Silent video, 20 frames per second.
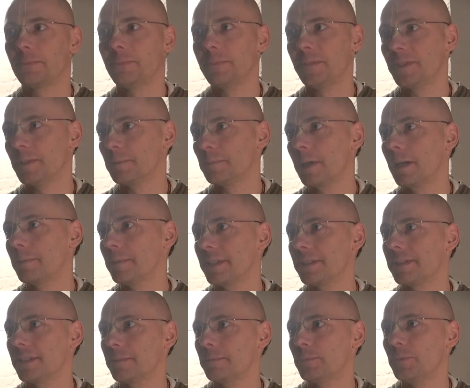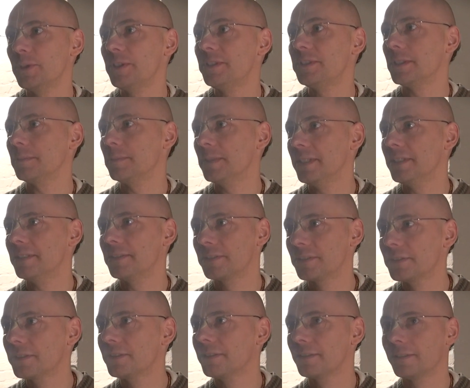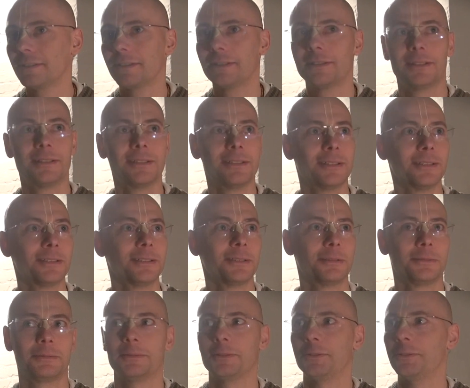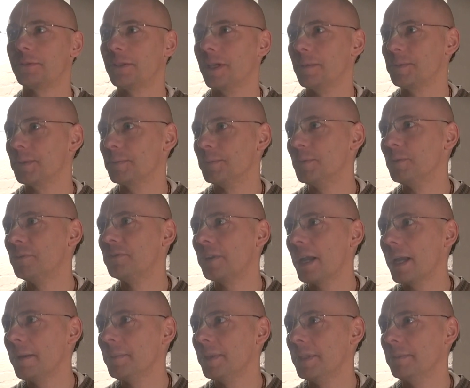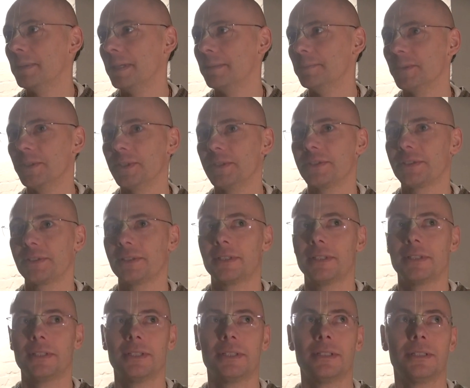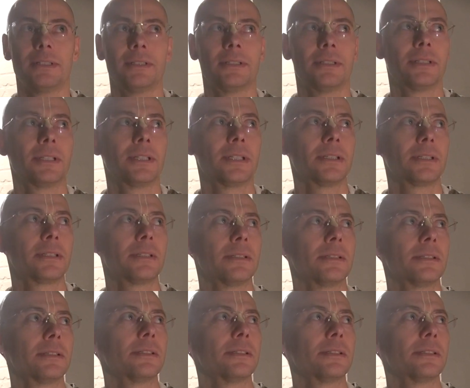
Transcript: Srila Prabhupada said preaching means you come some new family members, like